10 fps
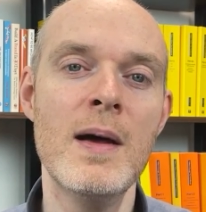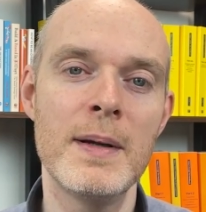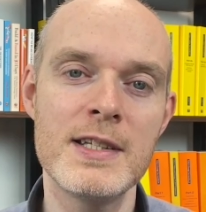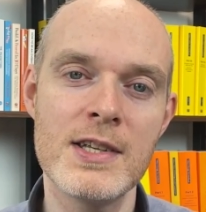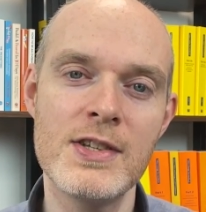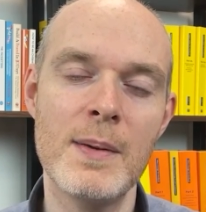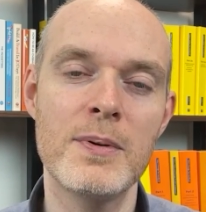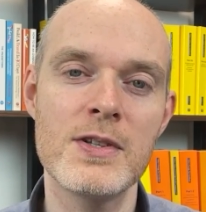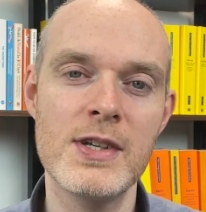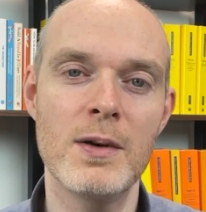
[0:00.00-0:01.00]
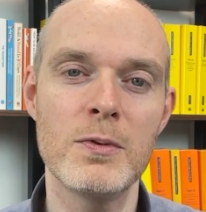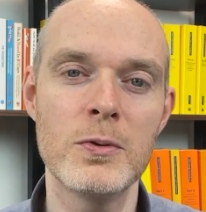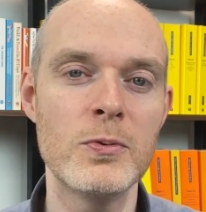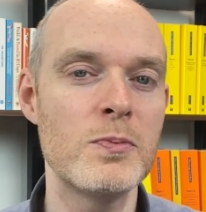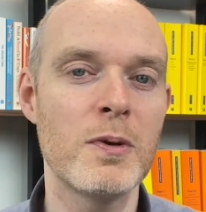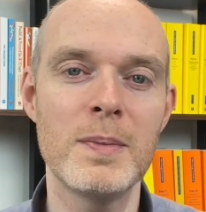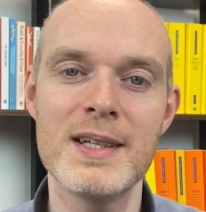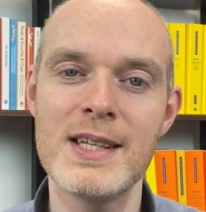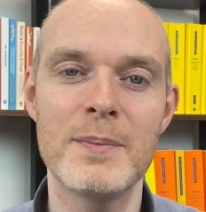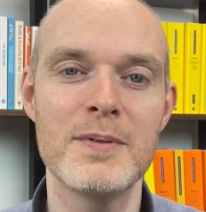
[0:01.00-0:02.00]
But it's a separate set of rules, probably a
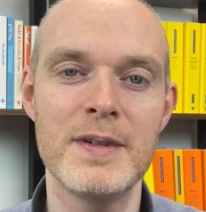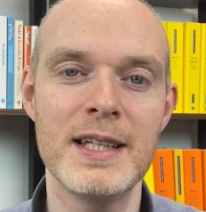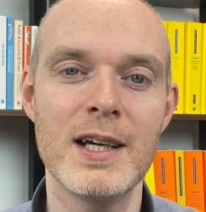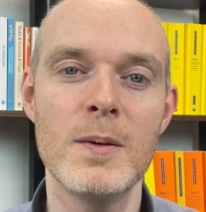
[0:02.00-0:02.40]
separate video,